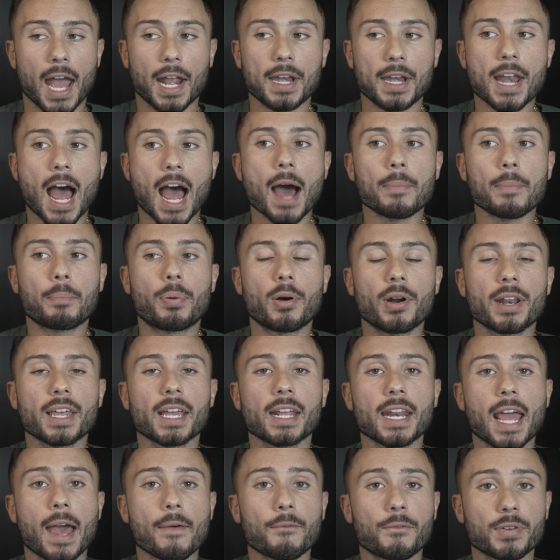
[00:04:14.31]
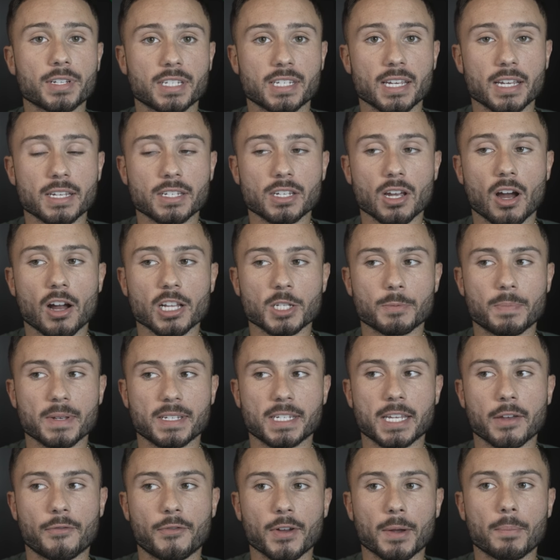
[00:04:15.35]
and not putting an emphasis on
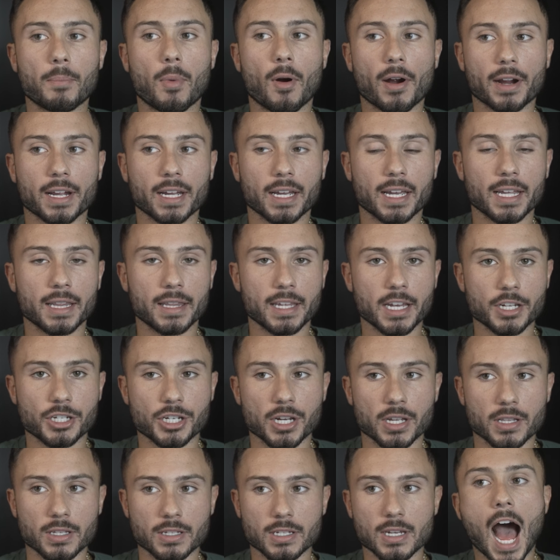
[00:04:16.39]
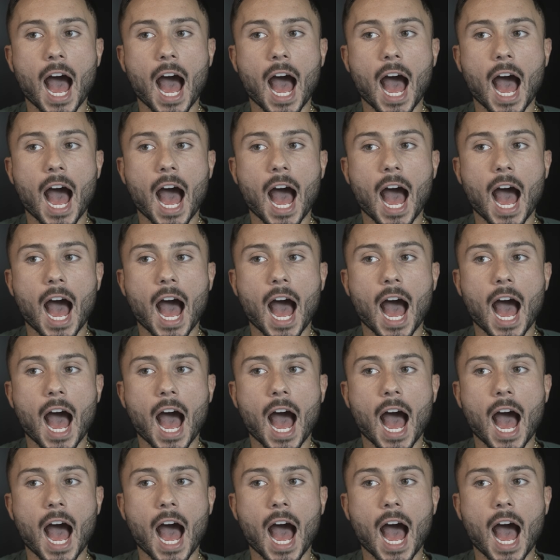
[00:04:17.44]
specific market conditions.